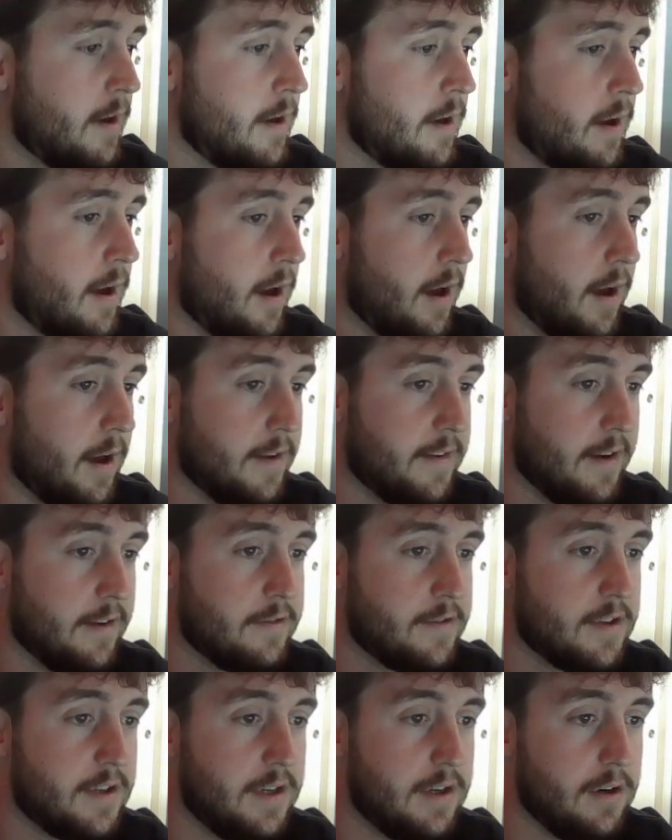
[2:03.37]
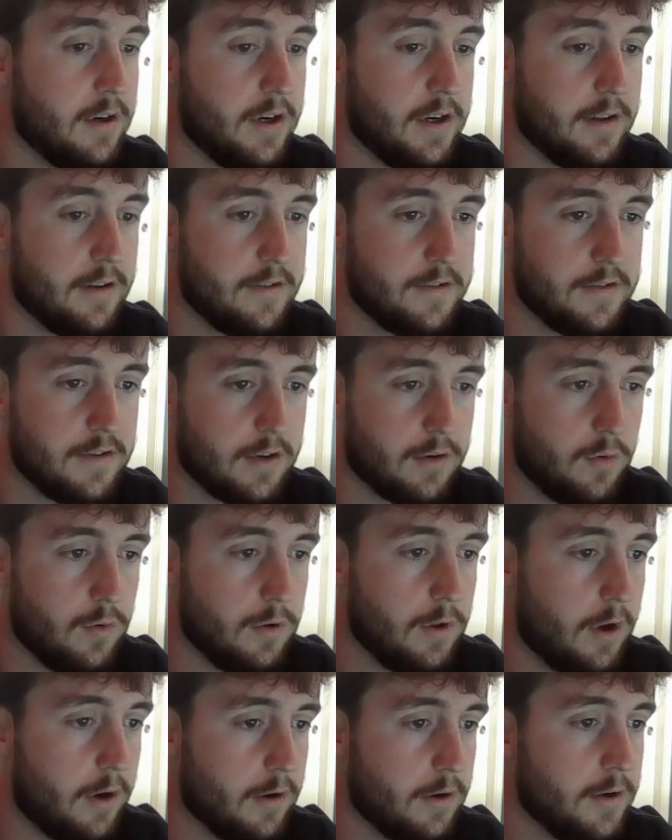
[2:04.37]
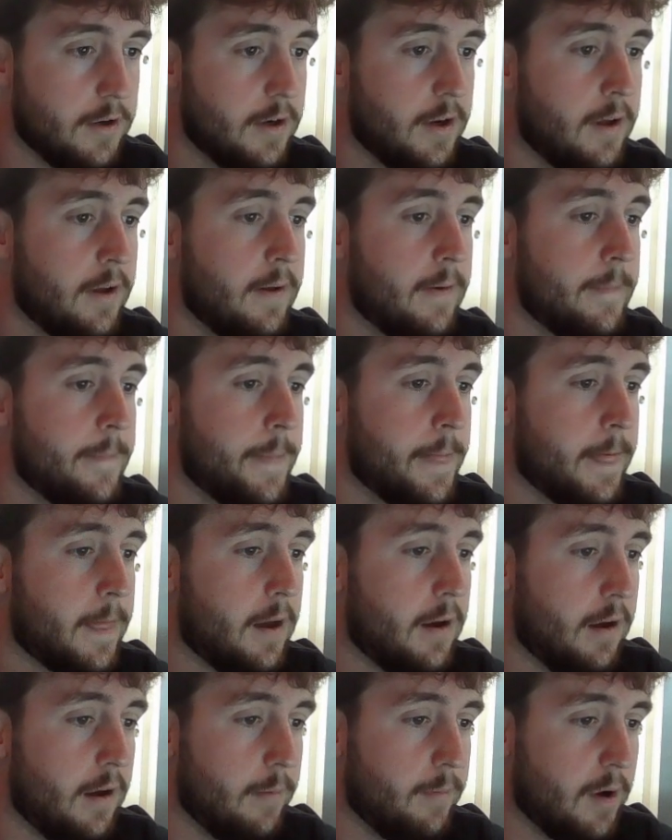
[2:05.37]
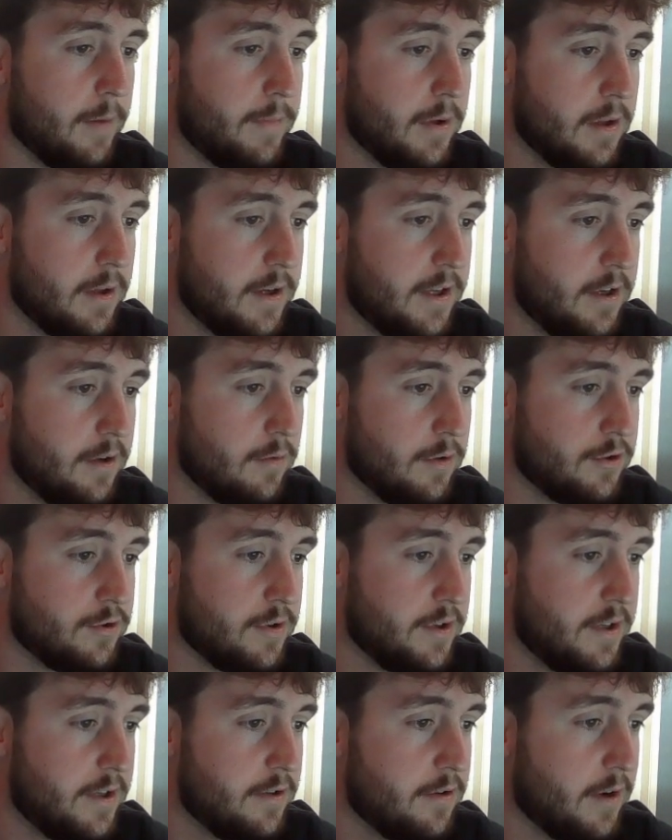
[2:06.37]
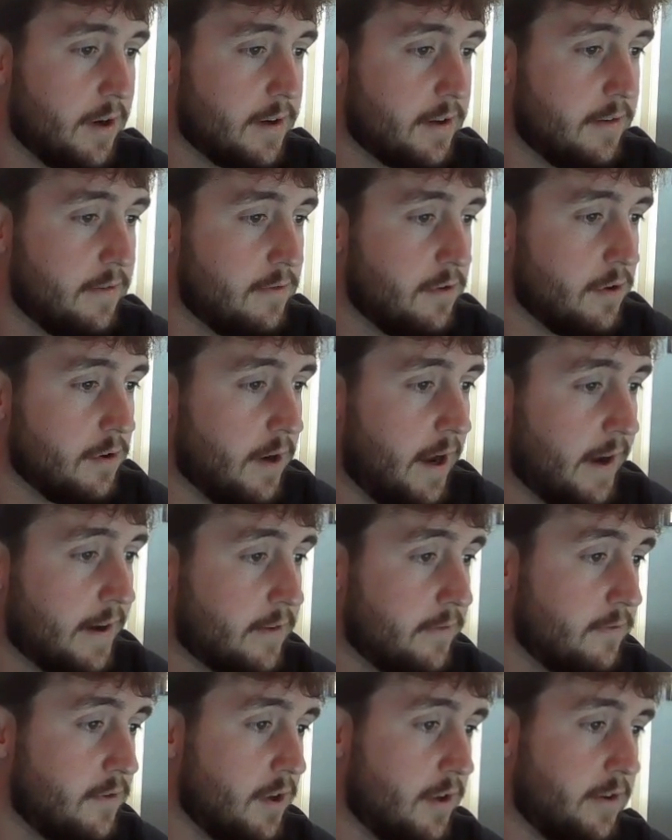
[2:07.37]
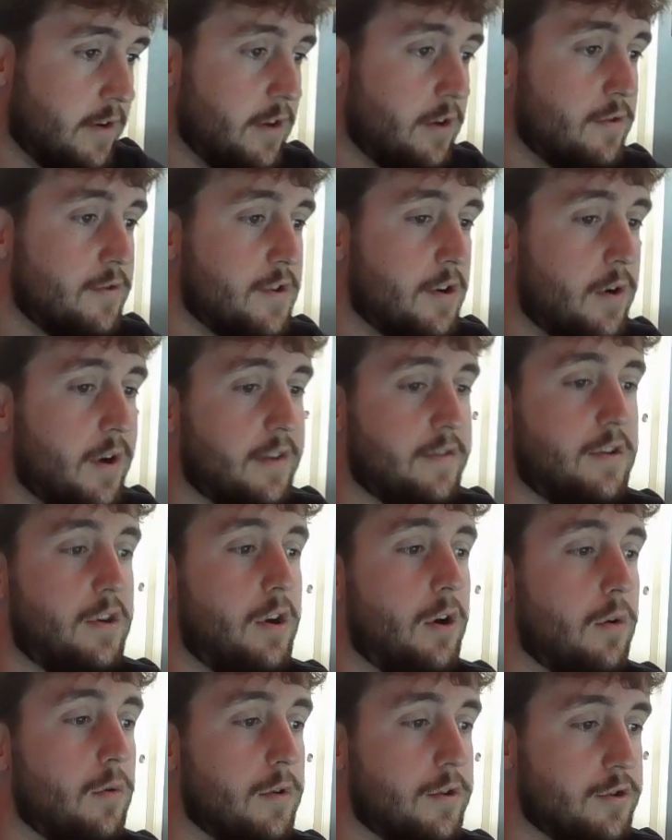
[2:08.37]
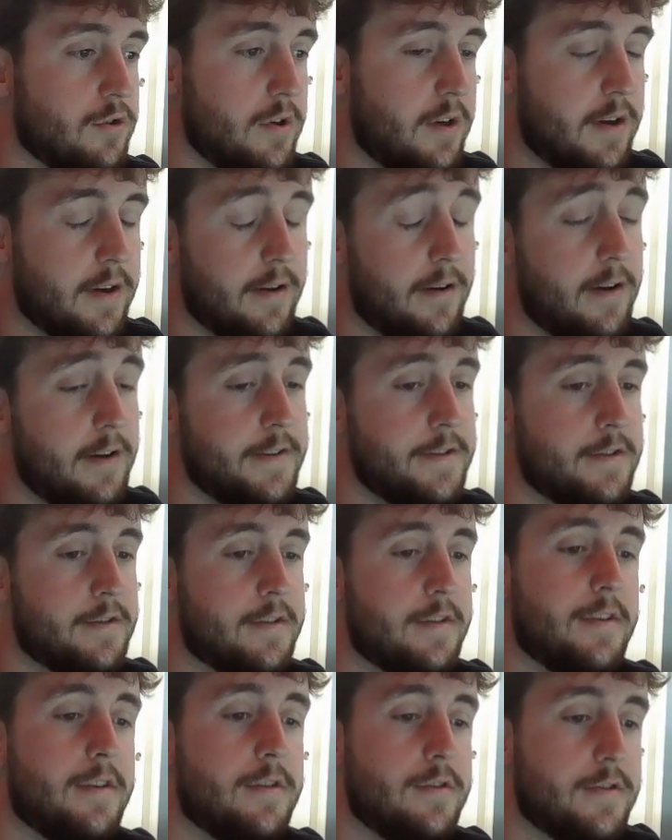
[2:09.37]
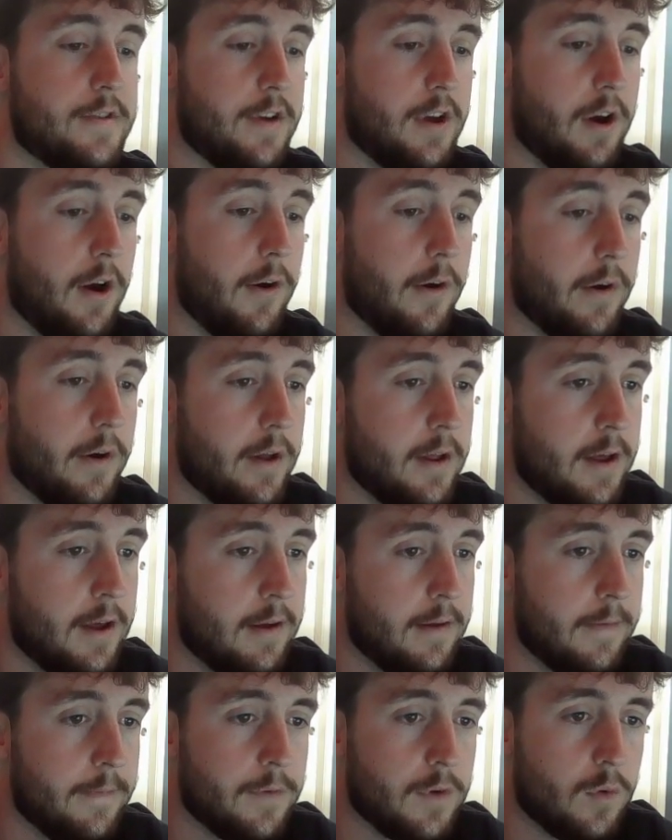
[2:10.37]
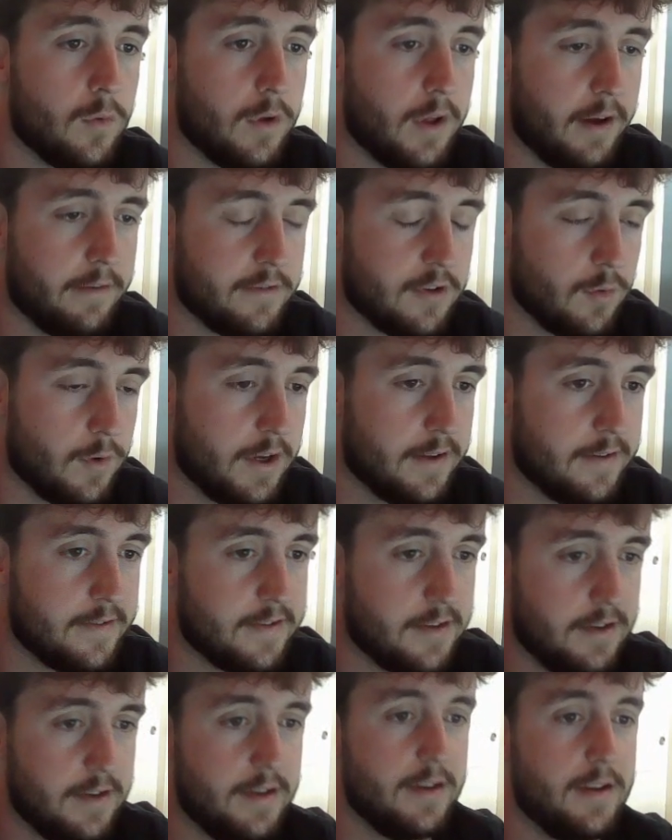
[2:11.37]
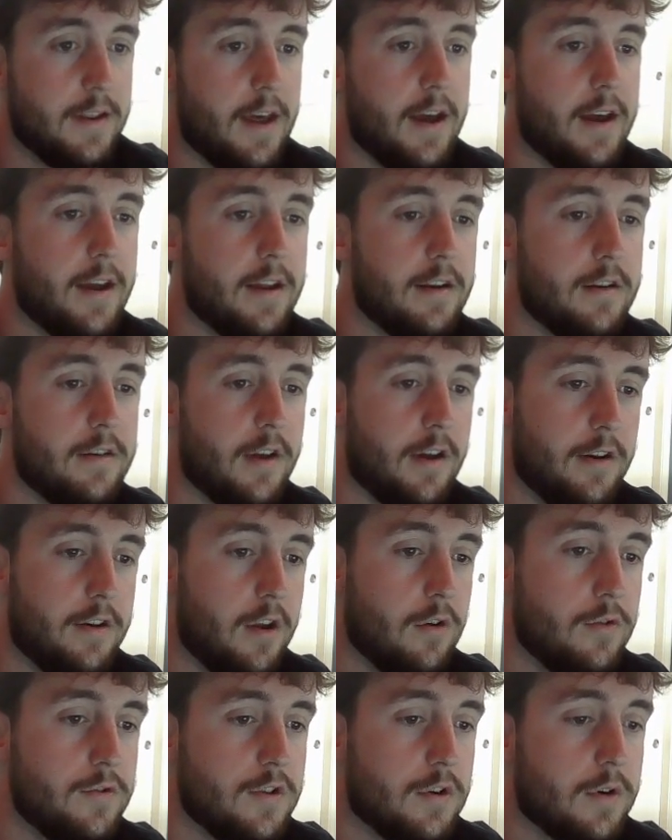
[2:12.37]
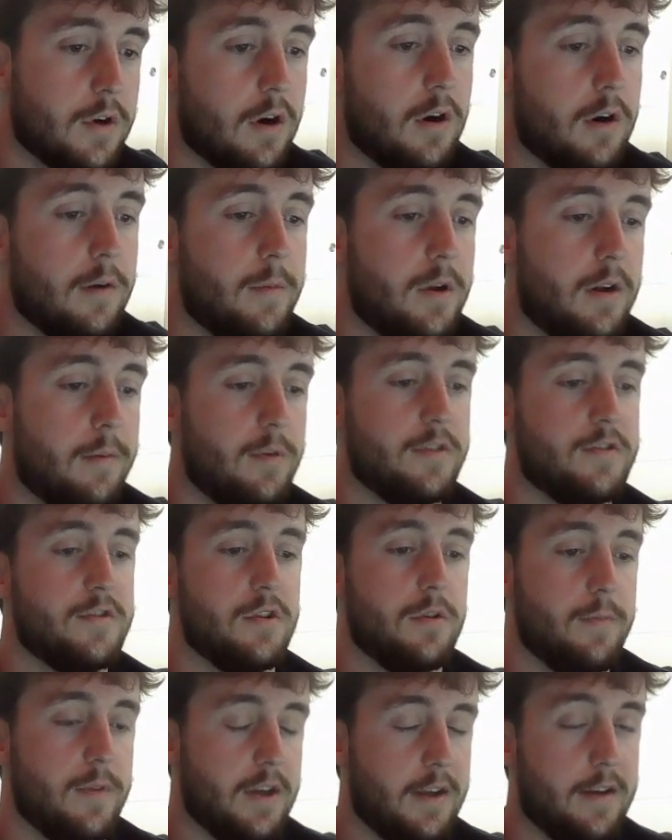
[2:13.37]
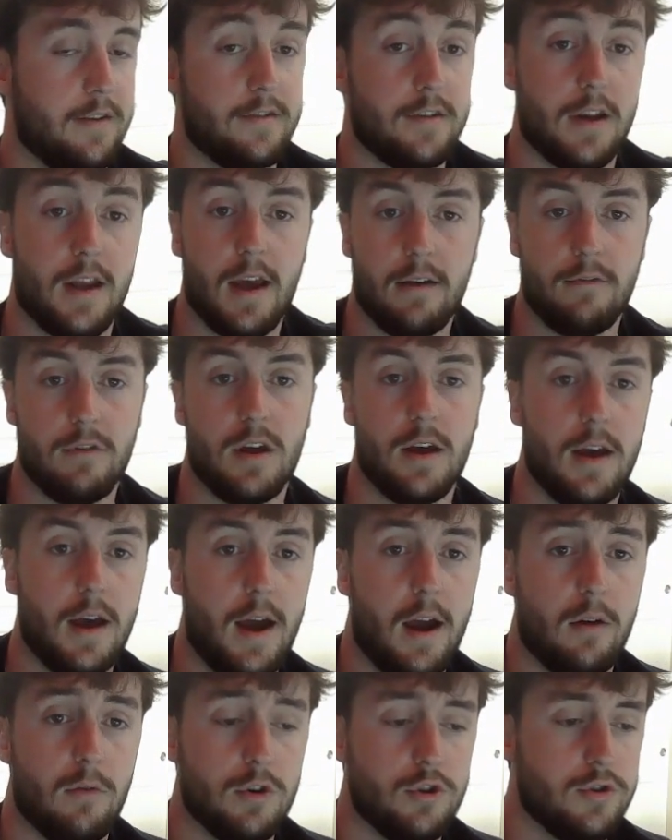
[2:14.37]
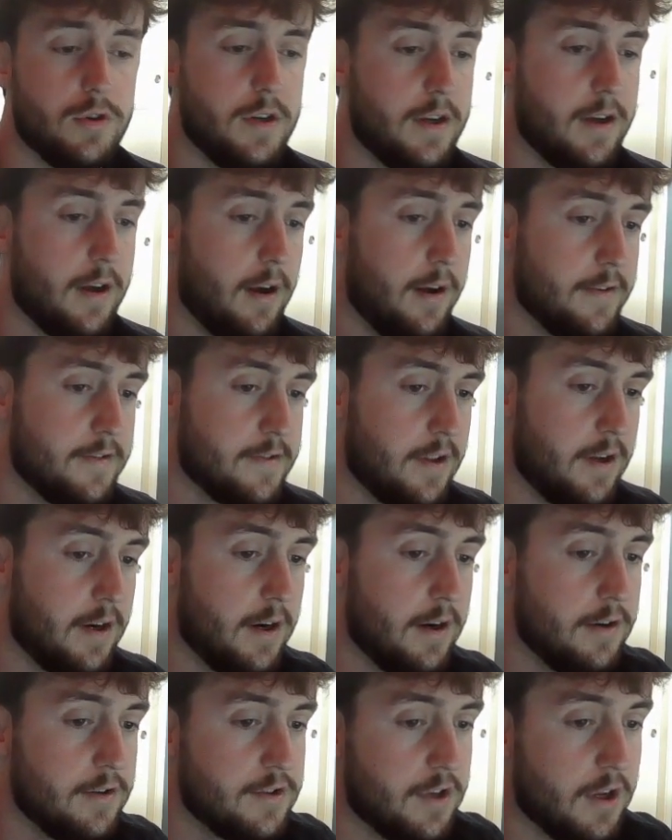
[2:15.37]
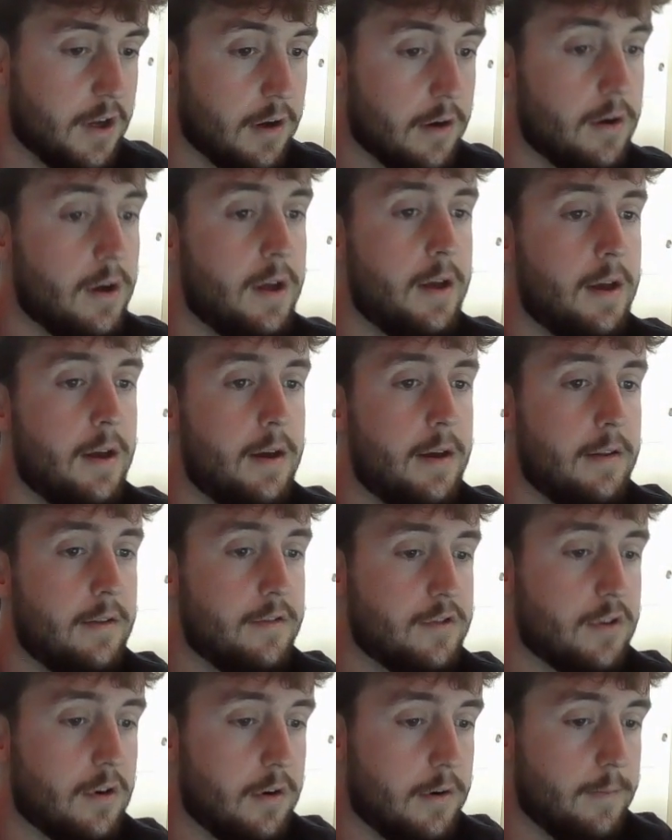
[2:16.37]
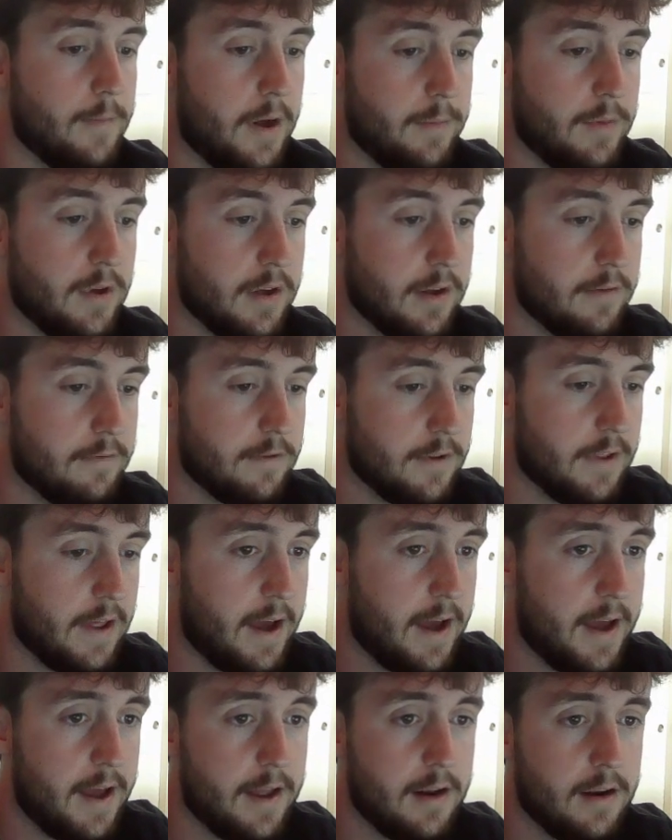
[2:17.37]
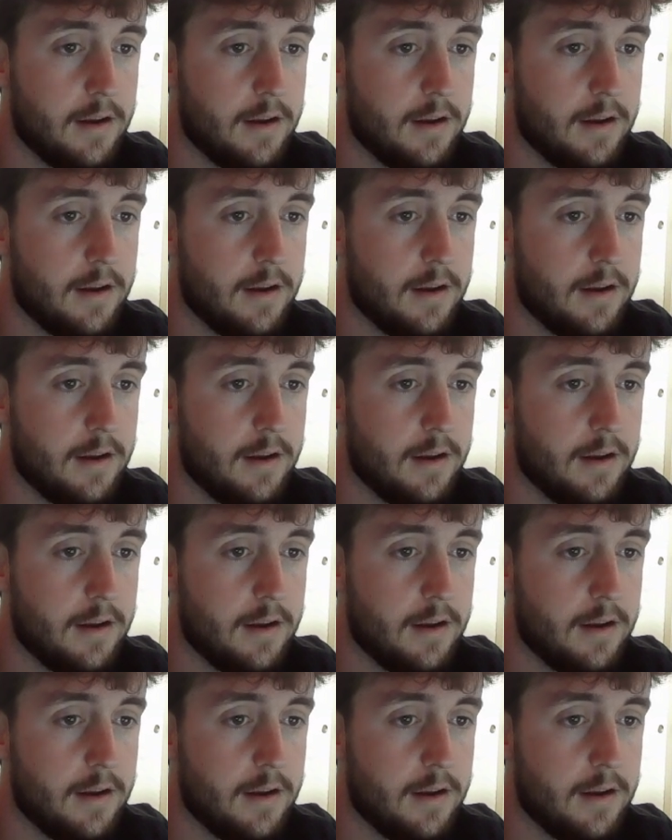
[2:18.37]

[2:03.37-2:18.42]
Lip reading: Tatsugiri, this is a cool art. Ability, Retreat Directive, your active Dondozo has no retreat cost, so we'll have to wait and see that Dondozo card, but I'm assuming he's going to have a high retreat cost there, so this card might be good for that.